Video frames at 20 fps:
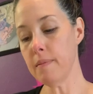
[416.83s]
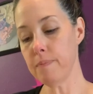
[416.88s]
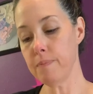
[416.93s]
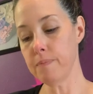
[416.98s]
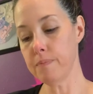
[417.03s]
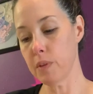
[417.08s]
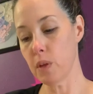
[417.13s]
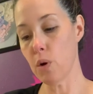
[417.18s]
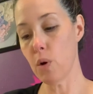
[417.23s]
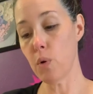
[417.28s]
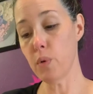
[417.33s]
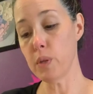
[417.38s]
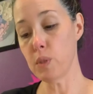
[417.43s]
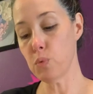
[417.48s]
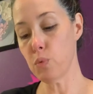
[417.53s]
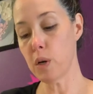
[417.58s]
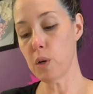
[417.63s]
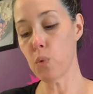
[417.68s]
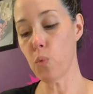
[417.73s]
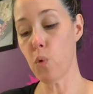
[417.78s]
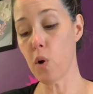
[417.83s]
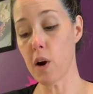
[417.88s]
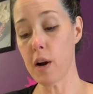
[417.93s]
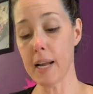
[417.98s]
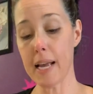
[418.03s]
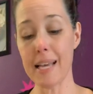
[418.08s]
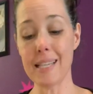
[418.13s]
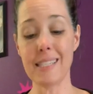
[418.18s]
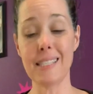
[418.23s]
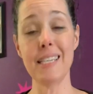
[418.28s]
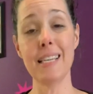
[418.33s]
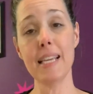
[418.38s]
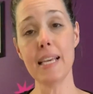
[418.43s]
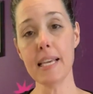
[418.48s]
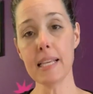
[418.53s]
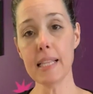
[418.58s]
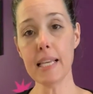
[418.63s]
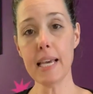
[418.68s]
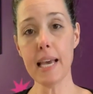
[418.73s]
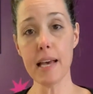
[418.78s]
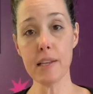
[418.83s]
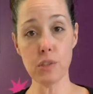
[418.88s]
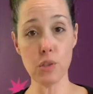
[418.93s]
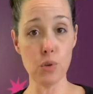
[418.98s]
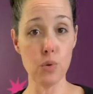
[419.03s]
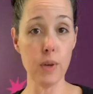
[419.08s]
You always want to work as neatly as